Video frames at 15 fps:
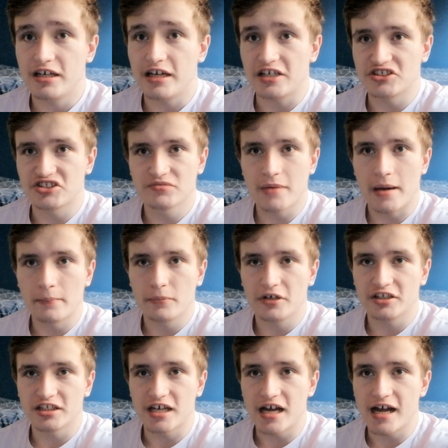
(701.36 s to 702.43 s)
I just
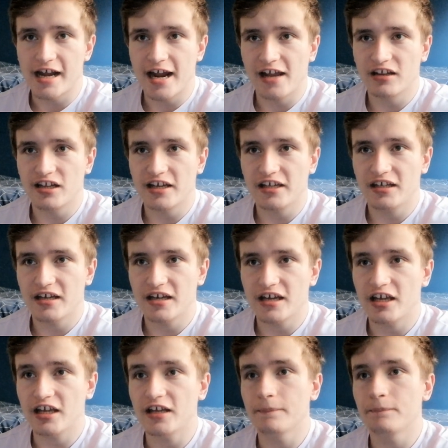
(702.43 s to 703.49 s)
remembered that I had like
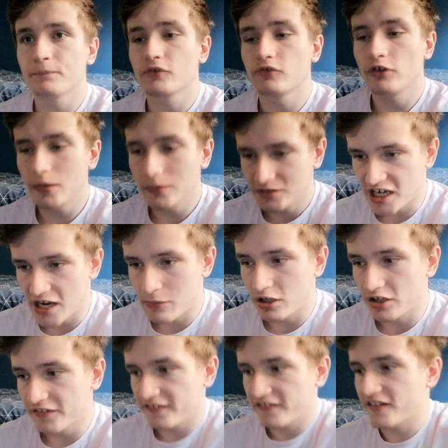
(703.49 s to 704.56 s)
a group chat
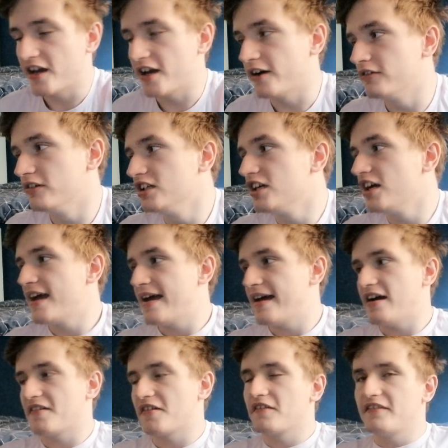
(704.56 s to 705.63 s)
once, so
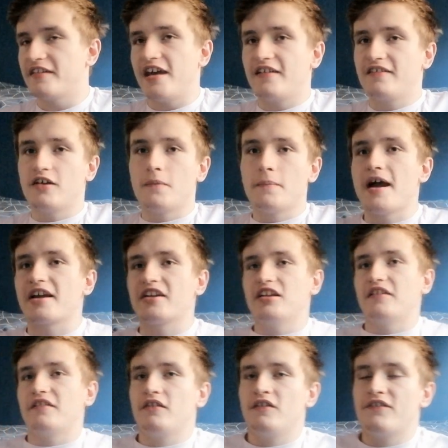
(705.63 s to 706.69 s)
I was on TikTok back in
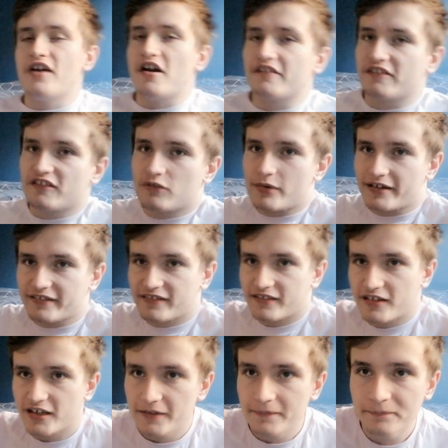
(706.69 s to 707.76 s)
like
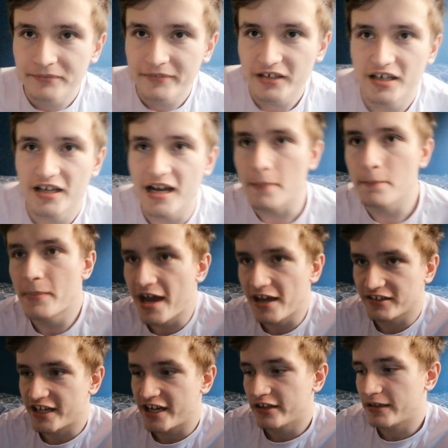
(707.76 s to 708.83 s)
2020, and
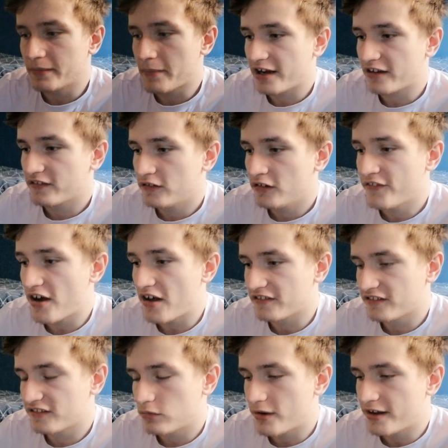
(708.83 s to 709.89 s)
back then, like back in
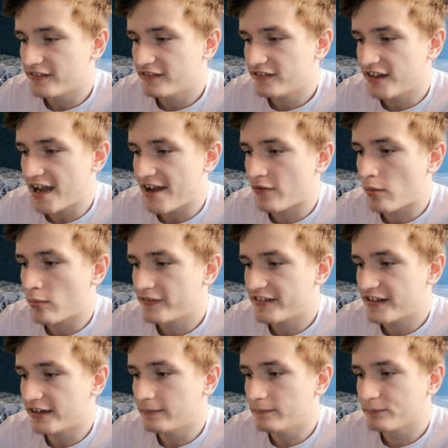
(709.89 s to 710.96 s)
2020, everyone was
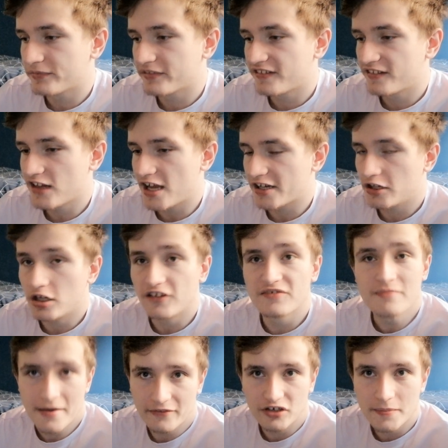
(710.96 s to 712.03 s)
like slagging off
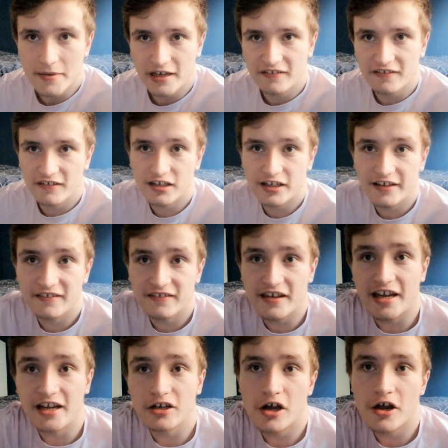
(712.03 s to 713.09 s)
America basically,
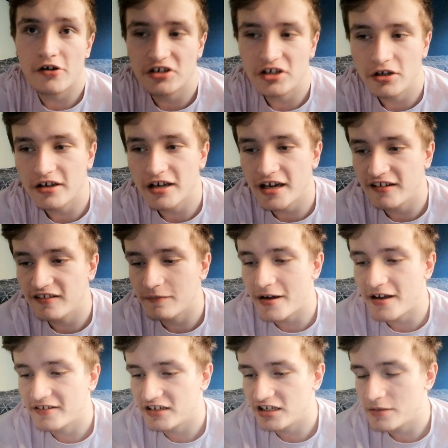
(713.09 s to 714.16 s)
saying, "Oh, the UK is
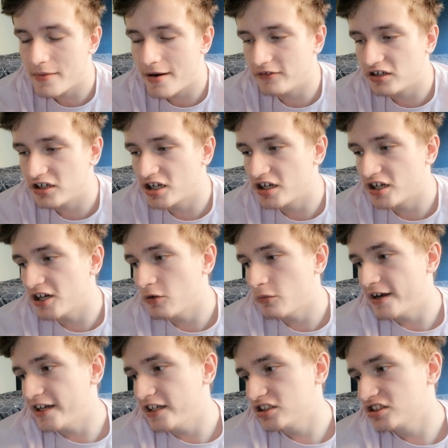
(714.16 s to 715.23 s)
better than America,"
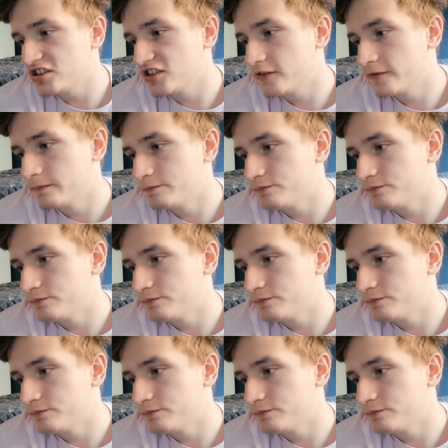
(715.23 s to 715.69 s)
which